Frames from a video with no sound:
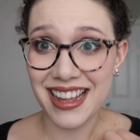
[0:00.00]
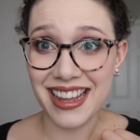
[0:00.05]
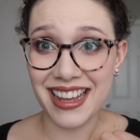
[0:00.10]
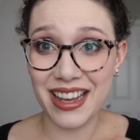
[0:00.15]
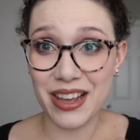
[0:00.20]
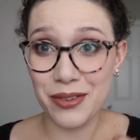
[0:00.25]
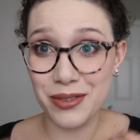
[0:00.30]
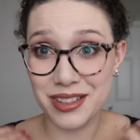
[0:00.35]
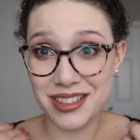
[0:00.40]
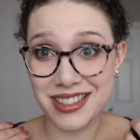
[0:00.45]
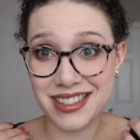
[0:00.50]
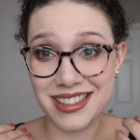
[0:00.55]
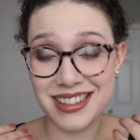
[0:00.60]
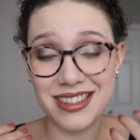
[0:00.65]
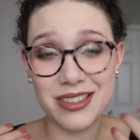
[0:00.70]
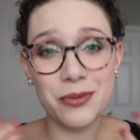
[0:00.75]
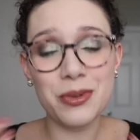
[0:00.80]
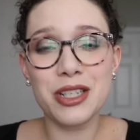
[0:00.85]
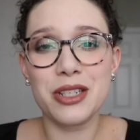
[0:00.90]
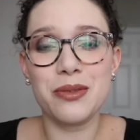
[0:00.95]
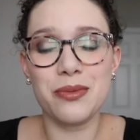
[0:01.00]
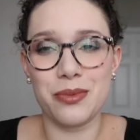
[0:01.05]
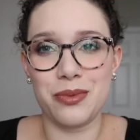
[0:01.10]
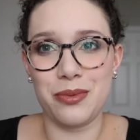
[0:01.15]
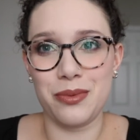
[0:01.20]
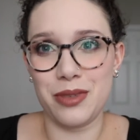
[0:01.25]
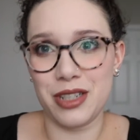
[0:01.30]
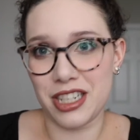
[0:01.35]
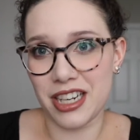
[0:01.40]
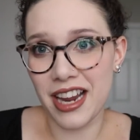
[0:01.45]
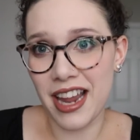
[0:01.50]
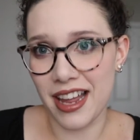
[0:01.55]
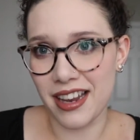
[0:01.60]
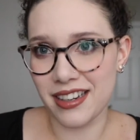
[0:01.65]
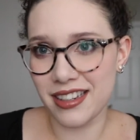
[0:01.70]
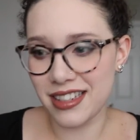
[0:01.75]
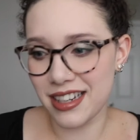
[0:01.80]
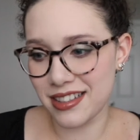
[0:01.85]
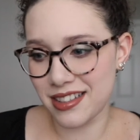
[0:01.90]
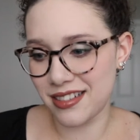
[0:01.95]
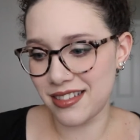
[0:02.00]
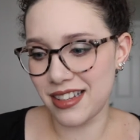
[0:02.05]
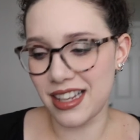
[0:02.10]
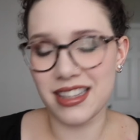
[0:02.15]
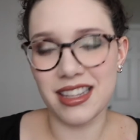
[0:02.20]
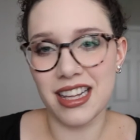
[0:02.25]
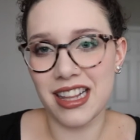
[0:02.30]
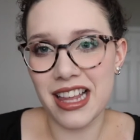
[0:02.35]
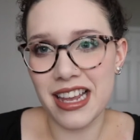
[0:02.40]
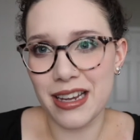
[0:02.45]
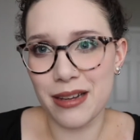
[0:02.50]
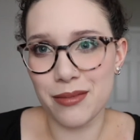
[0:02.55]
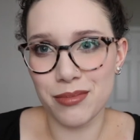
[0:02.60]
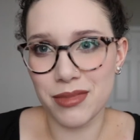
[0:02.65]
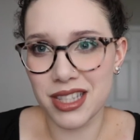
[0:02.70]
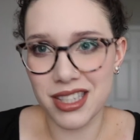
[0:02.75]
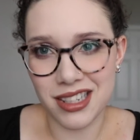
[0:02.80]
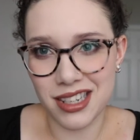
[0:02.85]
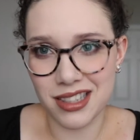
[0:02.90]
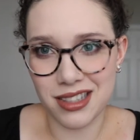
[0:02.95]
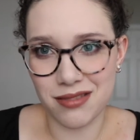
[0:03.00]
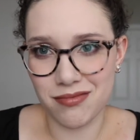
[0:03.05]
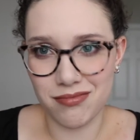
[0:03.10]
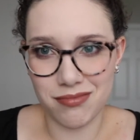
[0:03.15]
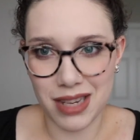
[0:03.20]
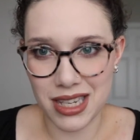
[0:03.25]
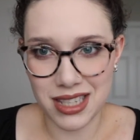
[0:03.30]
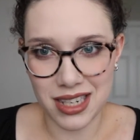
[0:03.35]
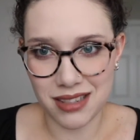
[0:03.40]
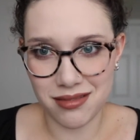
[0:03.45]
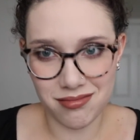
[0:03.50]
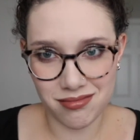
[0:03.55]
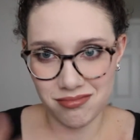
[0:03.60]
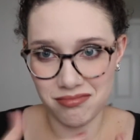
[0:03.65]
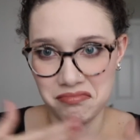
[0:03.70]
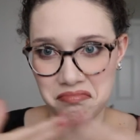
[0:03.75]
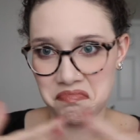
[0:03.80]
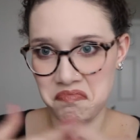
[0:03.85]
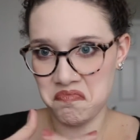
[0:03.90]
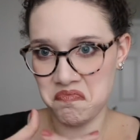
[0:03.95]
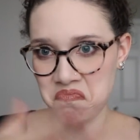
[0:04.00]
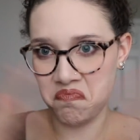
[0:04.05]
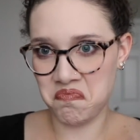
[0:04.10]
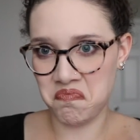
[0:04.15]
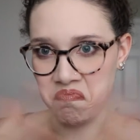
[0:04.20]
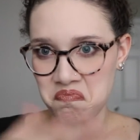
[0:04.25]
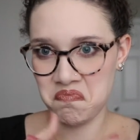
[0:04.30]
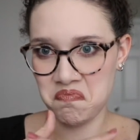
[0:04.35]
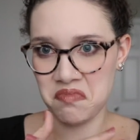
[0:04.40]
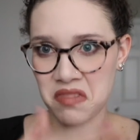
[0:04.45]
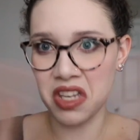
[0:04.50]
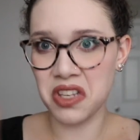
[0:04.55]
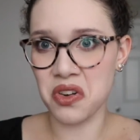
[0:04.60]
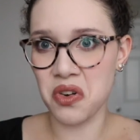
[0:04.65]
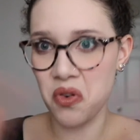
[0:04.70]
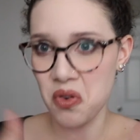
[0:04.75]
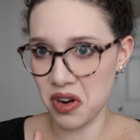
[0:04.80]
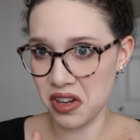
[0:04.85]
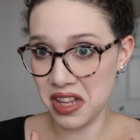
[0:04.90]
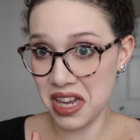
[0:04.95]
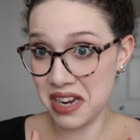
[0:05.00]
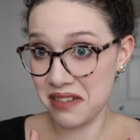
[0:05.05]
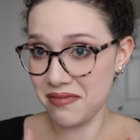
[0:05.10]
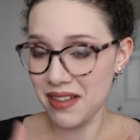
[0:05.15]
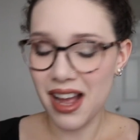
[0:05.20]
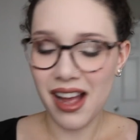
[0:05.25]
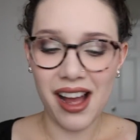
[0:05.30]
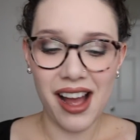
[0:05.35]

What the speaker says: Like, it was, which again, it doesn't, like the claims, it doesn't make sense, doesn't correlate.